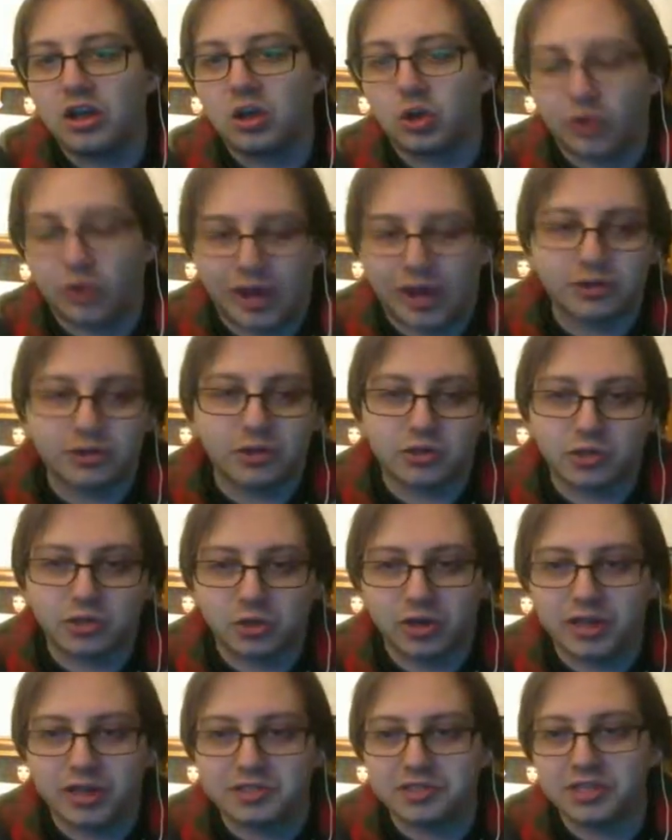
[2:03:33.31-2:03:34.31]
Crowd goes
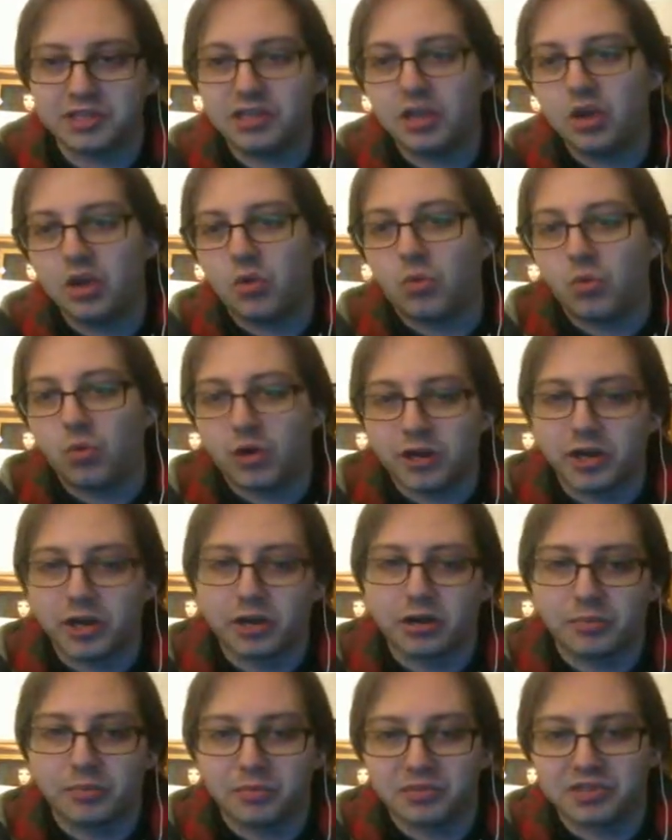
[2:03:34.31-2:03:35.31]
crazy,
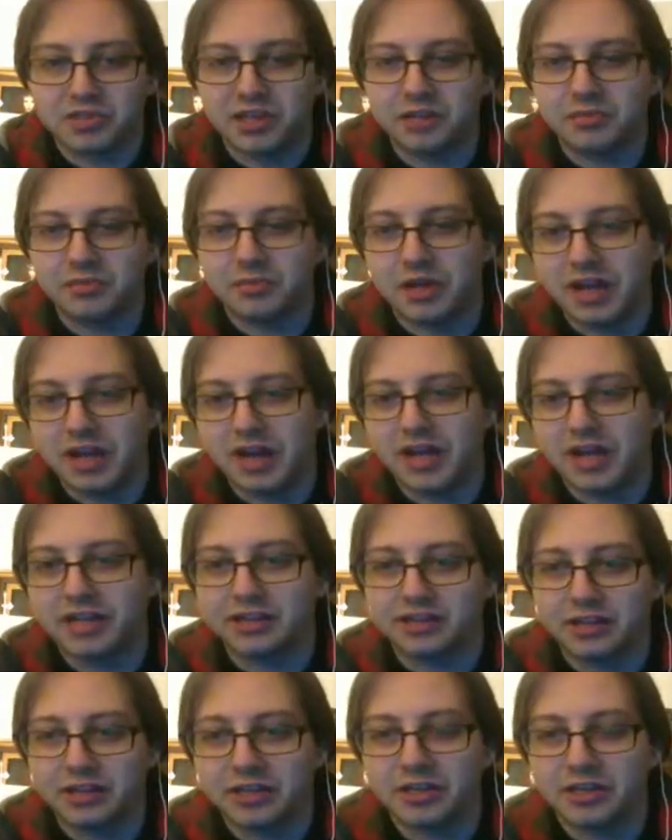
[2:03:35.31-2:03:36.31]
100%
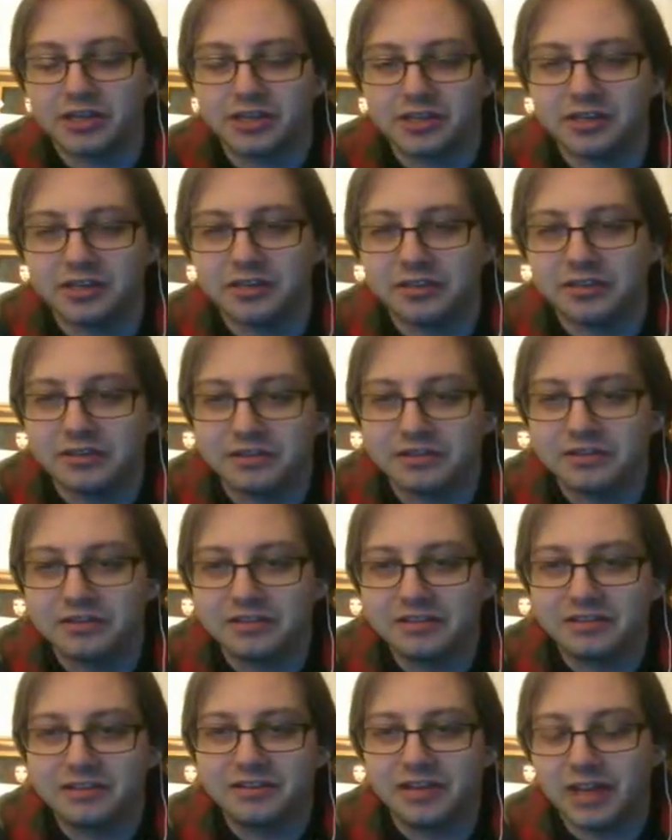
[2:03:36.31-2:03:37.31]
behind Lucky Kid.
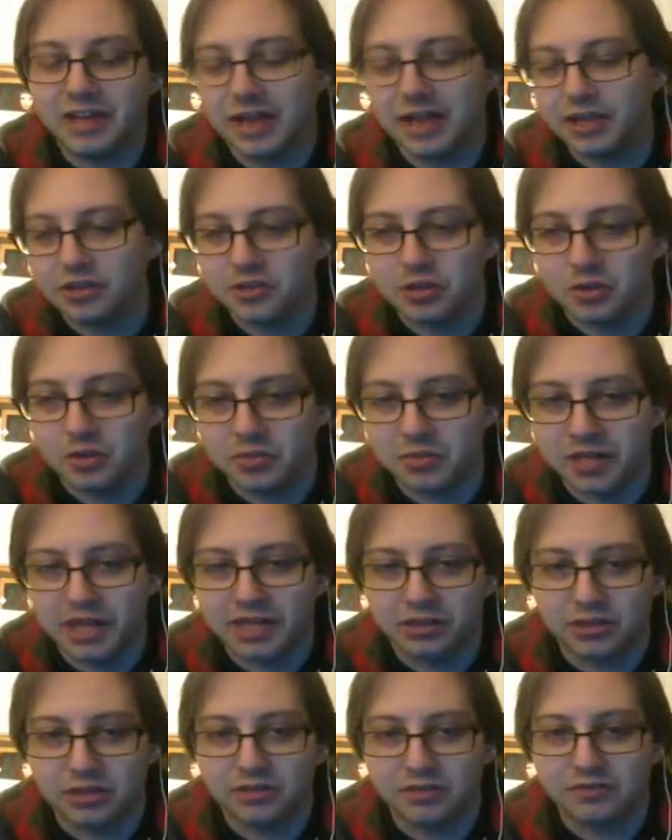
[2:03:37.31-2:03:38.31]
And you know me,
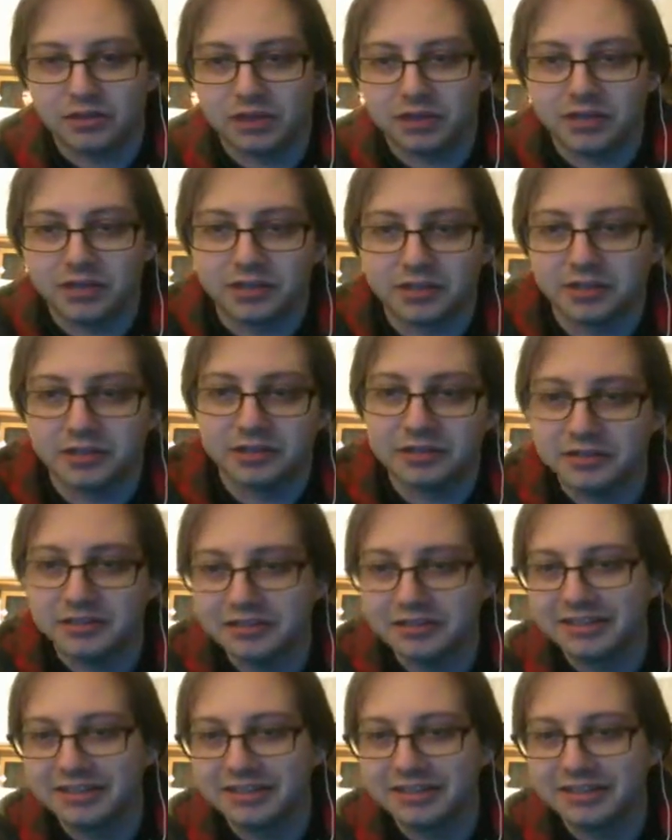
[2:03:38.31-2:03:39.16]
I love Lucky Kid.